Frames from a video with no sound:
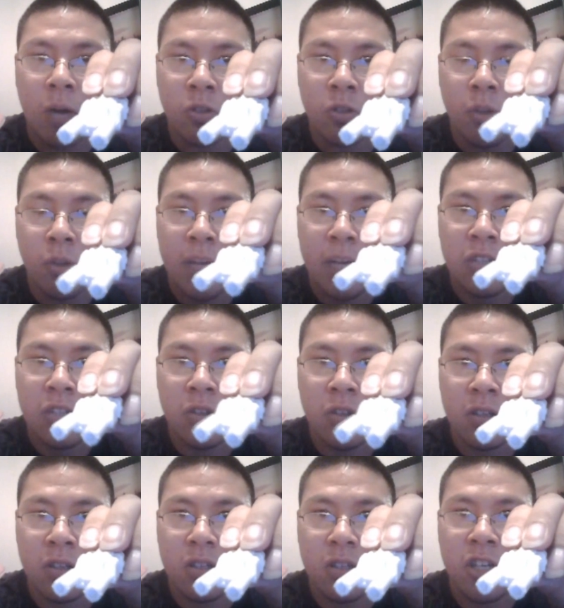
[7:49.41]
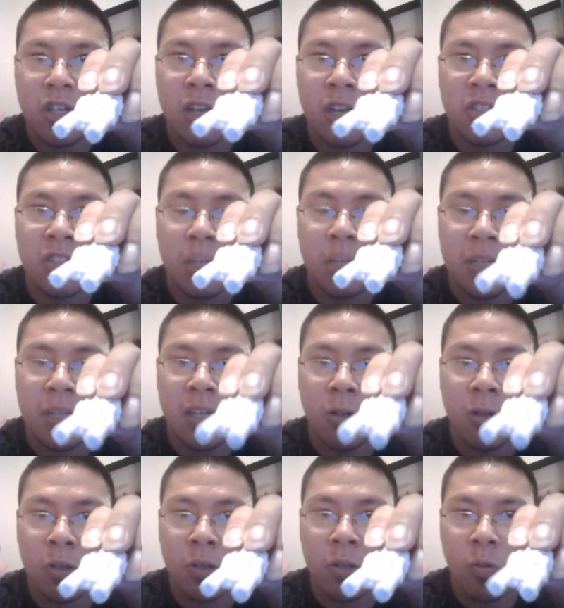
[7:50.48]
So imagine the cons he'd be
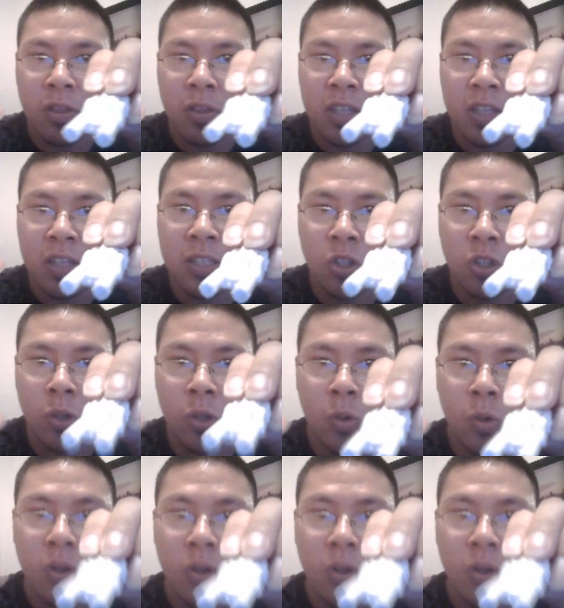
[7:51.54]
killing with these 2.